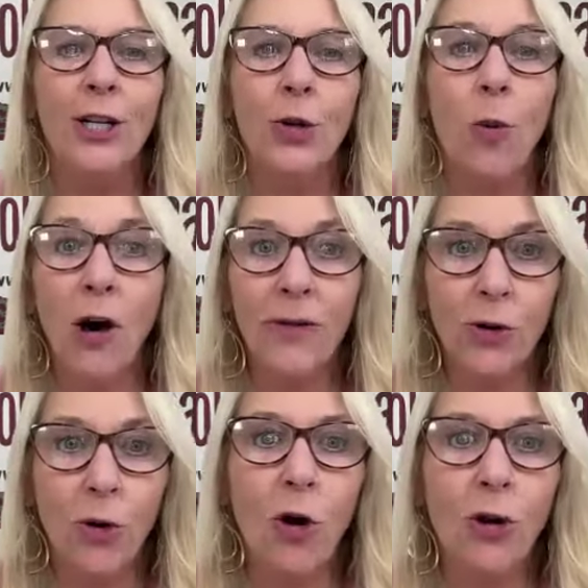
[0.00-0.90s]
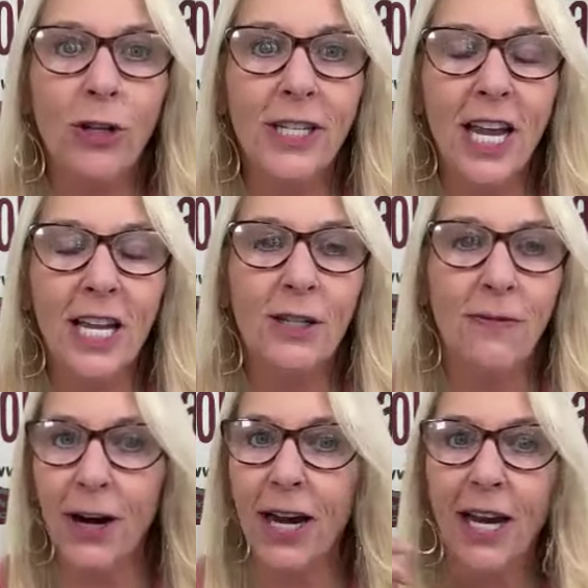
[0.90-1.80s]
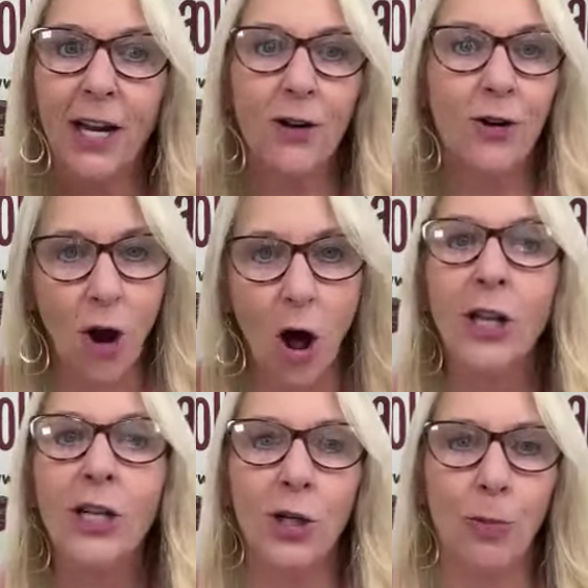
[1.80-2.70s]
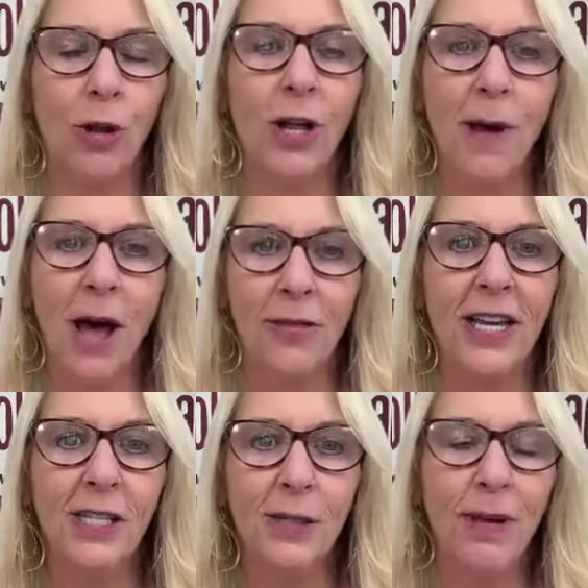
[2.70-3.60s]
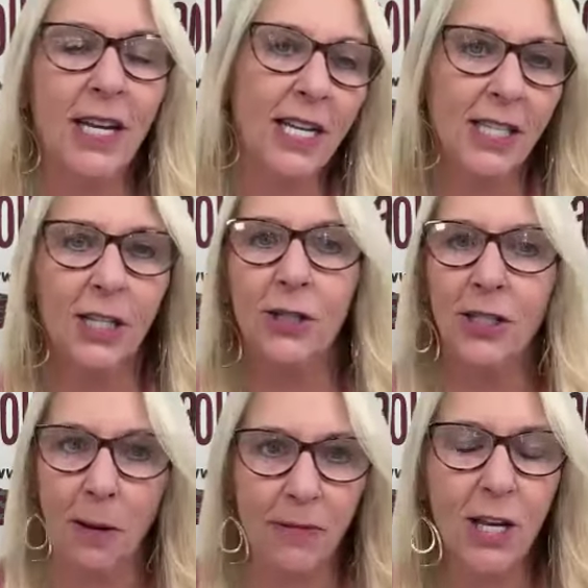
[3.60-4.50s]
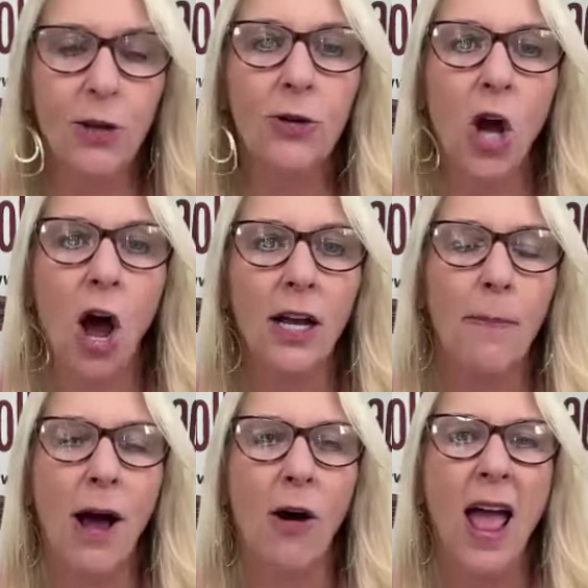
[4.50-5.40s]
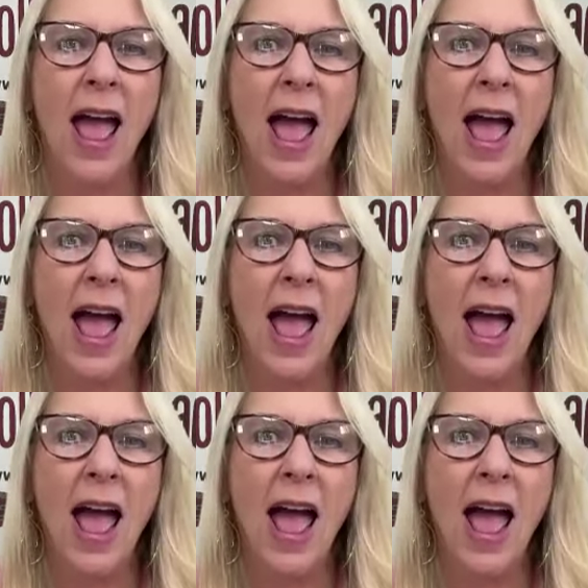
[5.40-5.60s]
12-year-old is very knowledgeable about this because it's something you talk about.